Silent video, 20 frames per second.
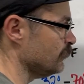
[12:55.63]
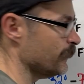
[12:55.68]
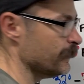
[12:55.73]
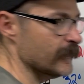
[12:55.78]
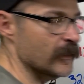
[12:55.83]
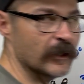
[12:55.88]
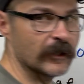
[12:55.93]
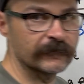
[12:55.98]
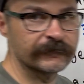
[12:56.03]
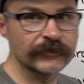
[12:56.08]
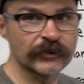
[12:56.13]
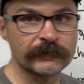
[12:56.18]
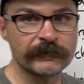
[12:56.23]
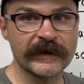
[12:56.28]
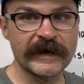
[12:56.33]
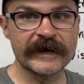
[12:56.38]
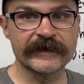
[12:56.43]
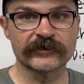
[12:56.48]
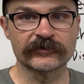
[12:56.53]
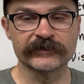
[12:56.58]
of your
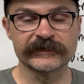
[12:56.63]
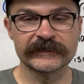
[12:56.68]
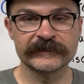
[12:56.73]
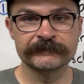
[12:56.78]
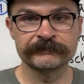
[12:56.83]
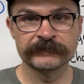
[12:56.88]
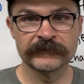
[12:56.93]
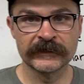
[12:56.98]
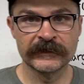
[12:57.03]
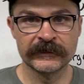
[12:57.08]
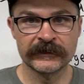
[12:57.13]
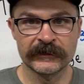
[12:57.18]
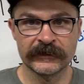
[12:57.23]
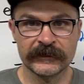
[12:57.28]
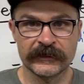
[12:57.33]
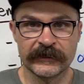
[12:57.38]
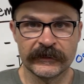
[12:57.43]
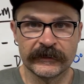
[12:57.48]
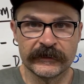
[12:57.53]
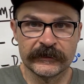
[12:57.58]
battery,
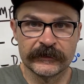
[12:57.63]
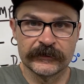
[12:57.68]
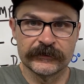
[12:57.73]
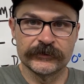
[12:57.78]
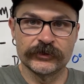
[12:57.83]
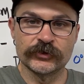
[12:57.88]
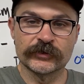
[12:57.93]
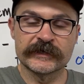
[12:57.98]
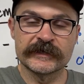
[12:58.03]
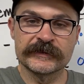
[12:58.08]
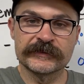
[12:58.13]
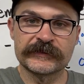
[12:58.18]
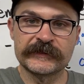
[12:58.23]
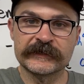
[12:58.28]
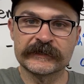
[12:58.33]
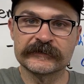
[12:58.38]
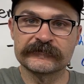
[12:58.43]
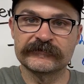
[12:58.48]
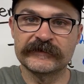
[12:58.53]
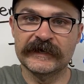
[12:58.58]
you can
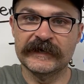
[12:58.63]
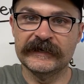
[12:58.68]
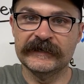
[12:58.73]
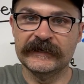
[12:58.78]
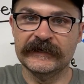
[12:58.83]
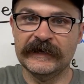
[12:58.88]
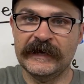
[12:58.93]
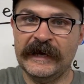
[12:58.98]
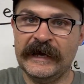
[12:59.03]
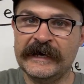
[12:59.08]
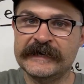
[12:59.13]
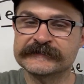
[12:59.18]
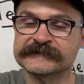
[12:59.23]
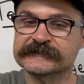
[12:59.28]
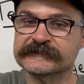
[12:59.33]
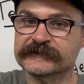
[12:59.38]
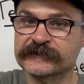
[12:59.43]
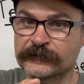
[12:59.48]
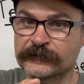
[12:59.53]
think of that as the